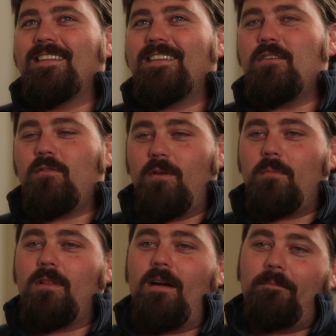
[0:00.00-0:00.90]
you threw up a
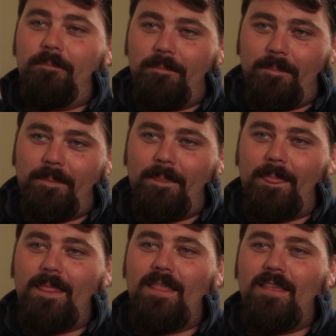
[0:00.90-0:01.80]
lot.
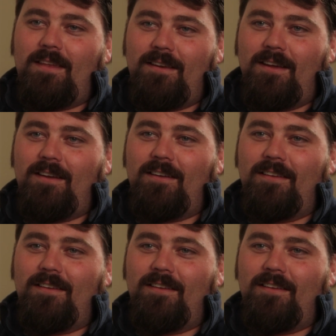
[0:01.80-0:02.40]
Yeah.